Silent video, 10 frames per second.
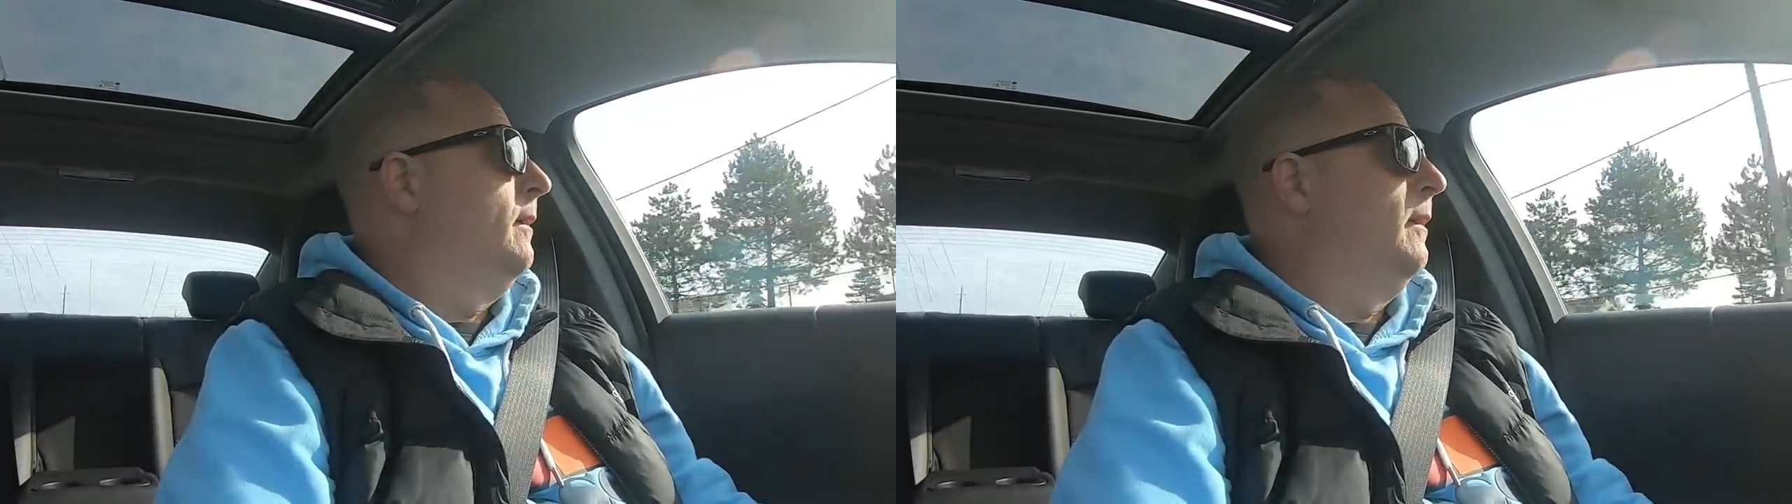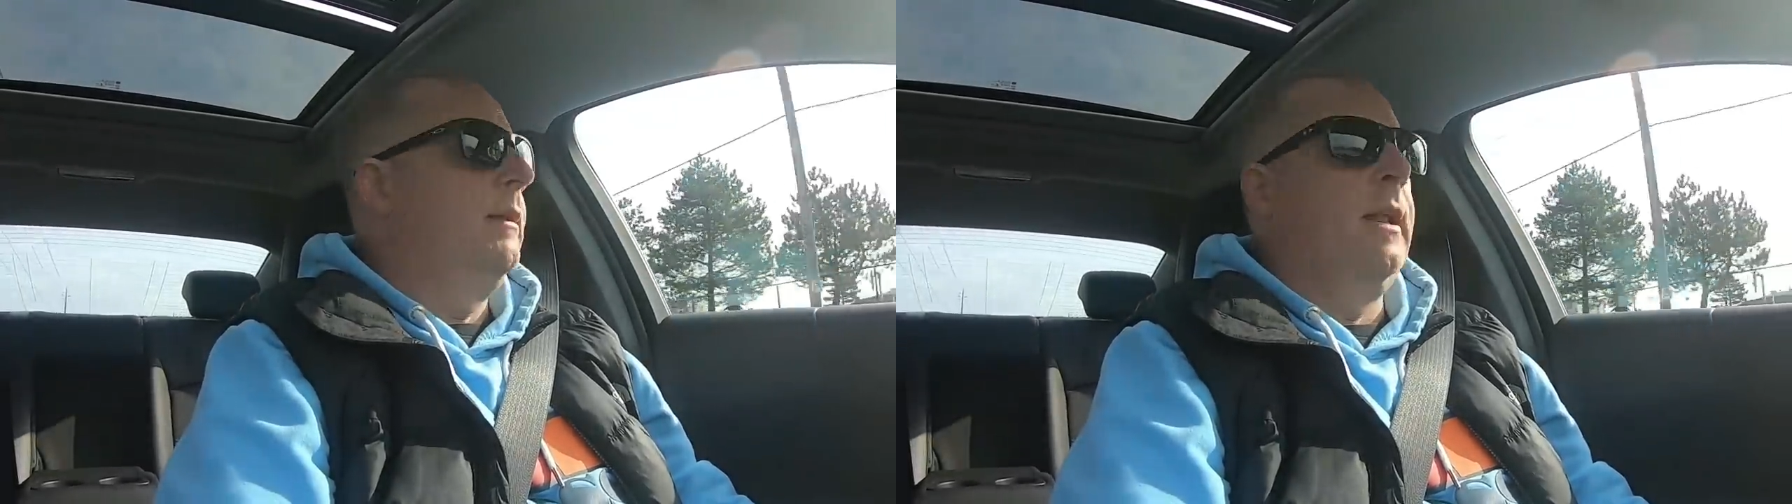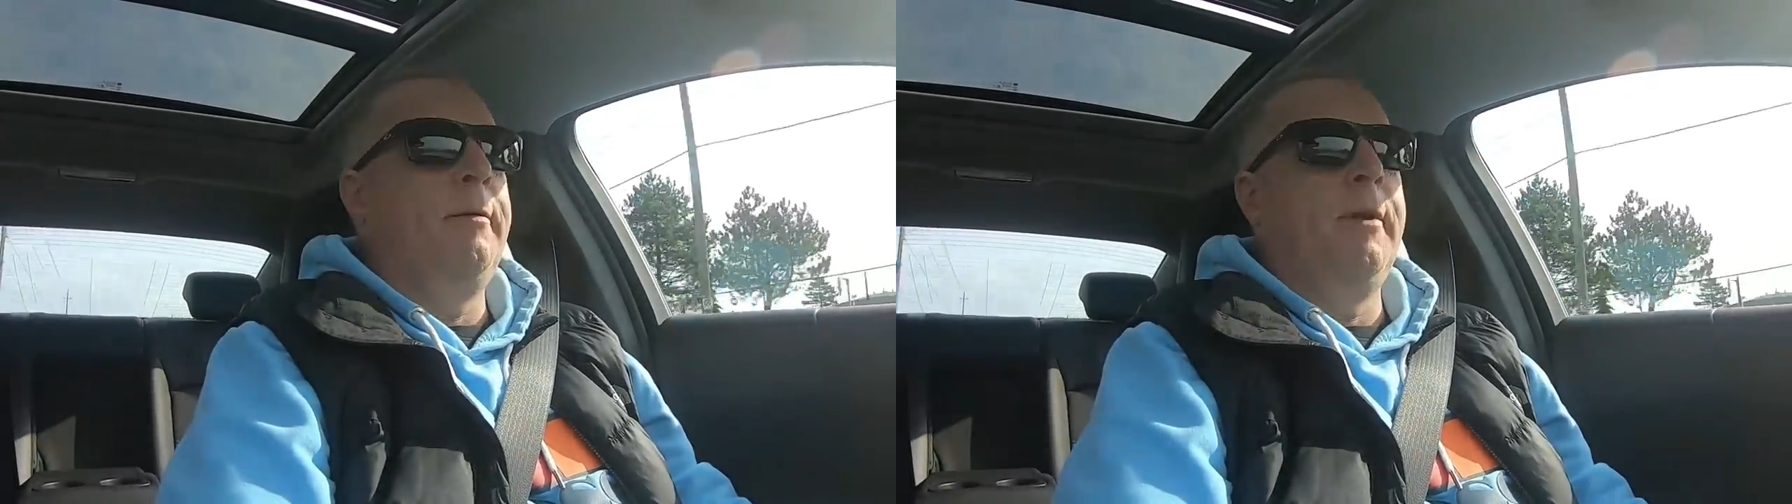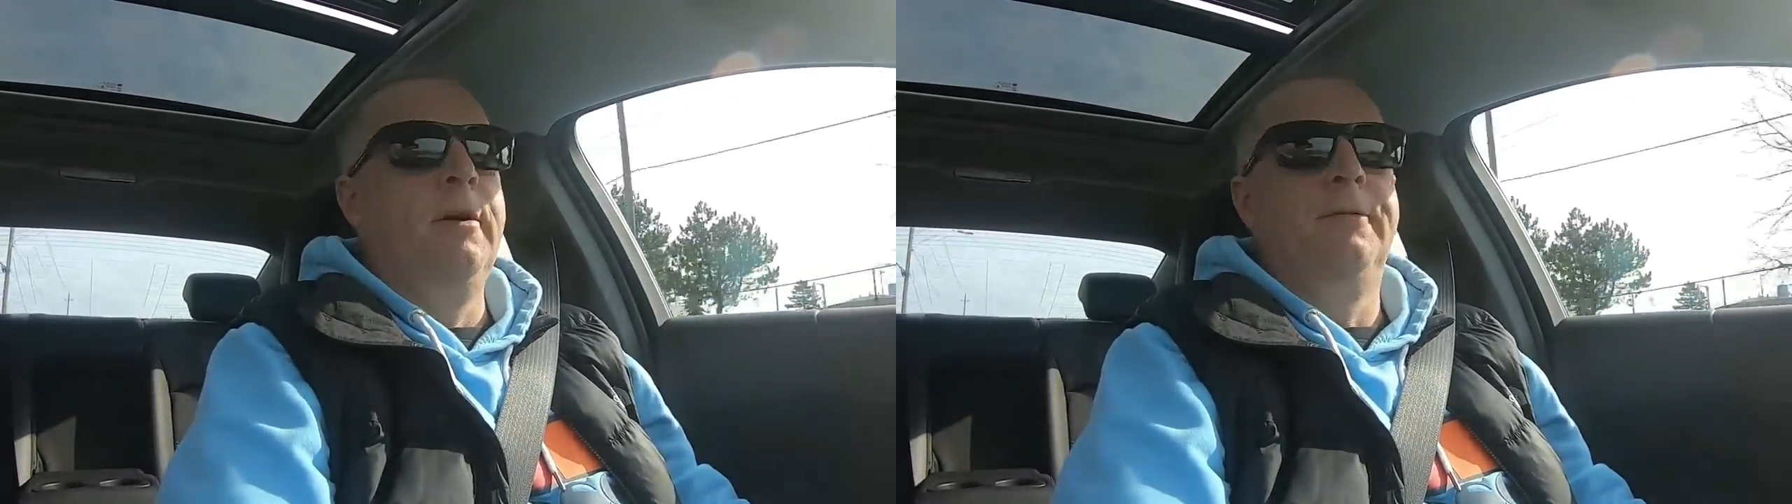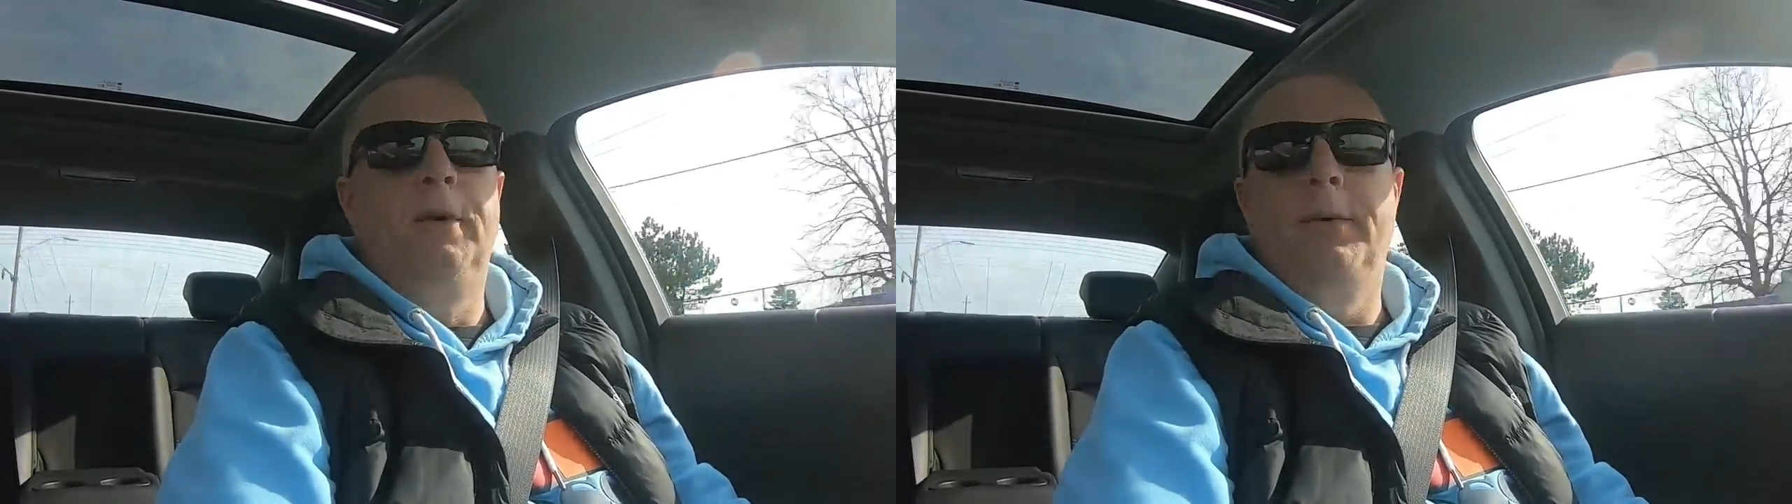and then I'll be
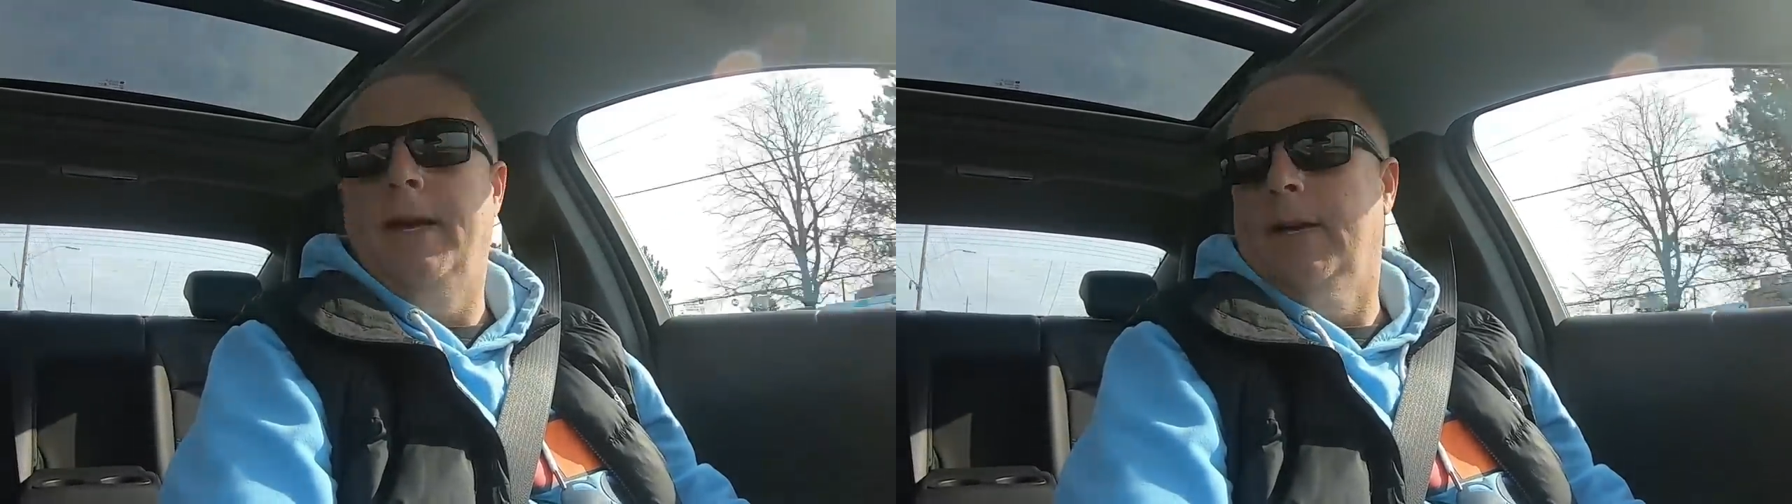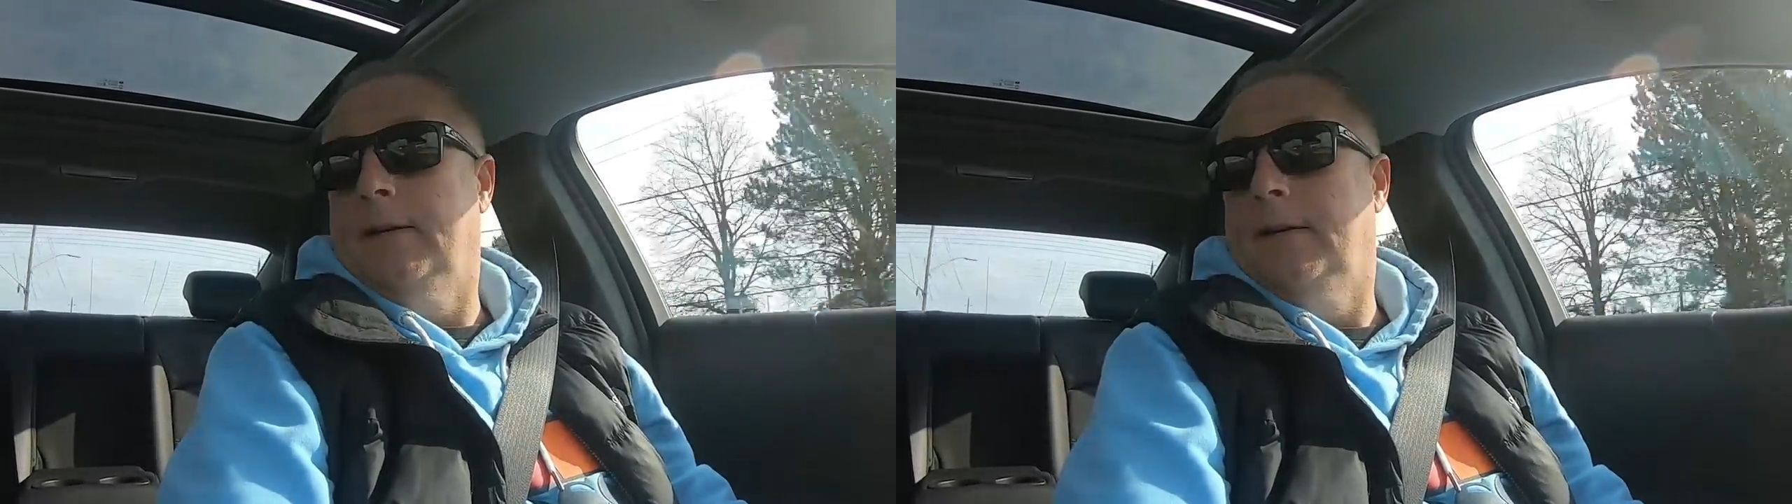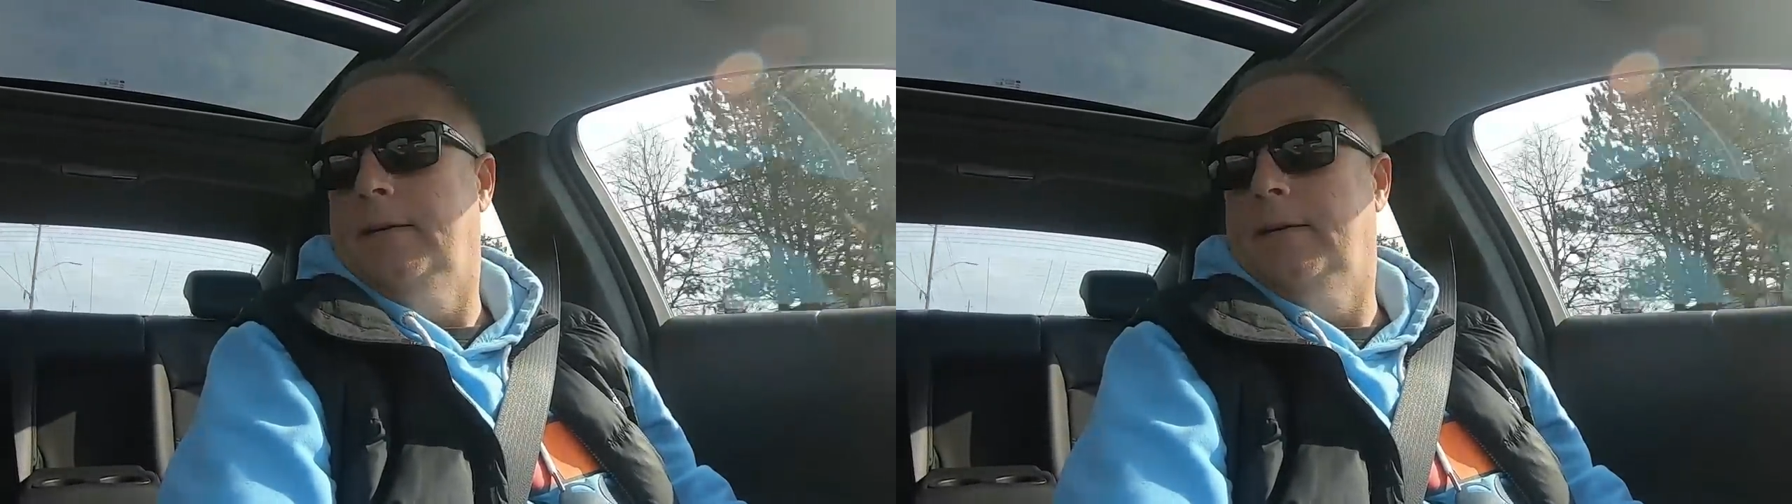home for the weekend.